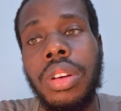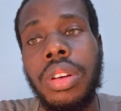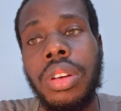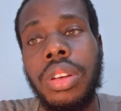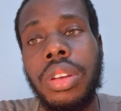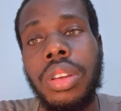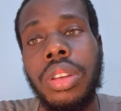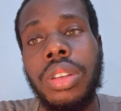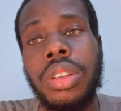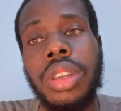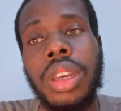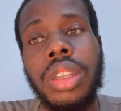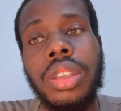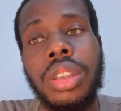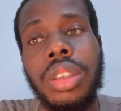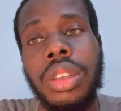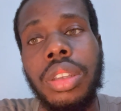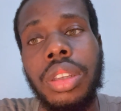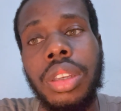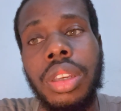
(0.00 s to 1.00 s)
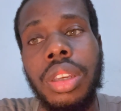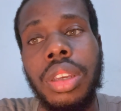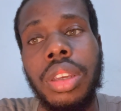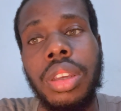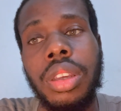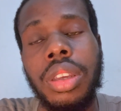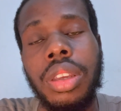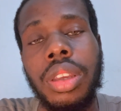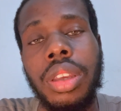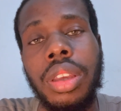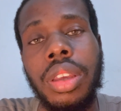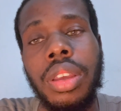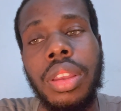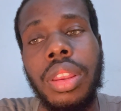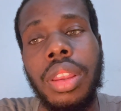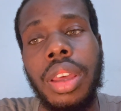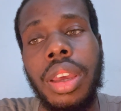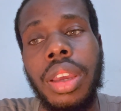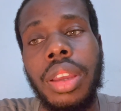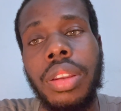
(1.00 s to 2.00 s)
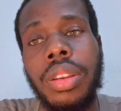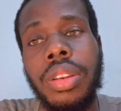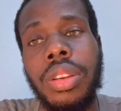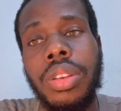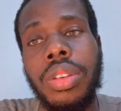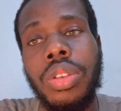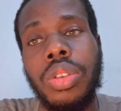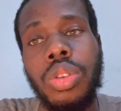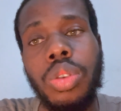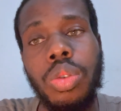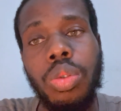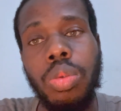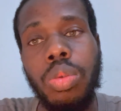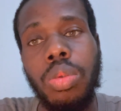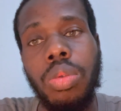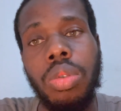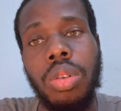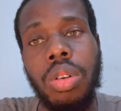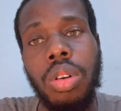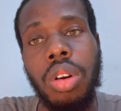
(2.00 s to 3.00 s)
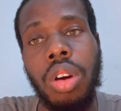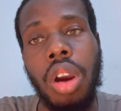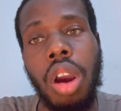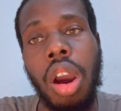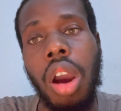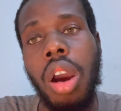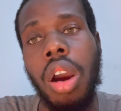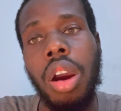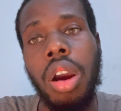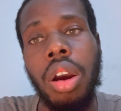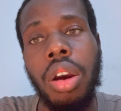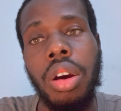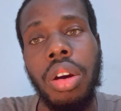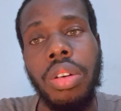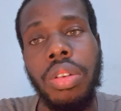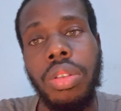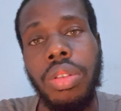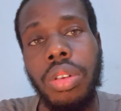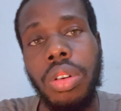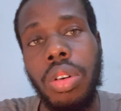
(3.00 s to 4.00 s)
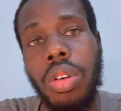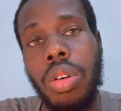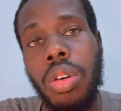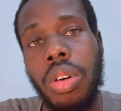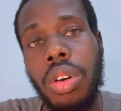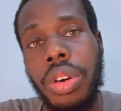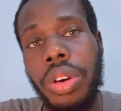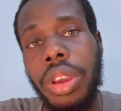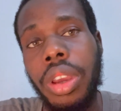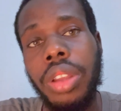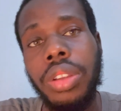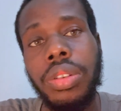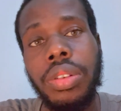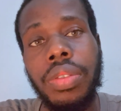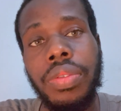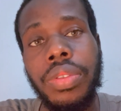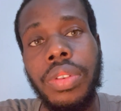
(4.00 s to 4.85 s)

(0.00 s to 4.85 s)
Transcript: certainty that you are the co-creator of your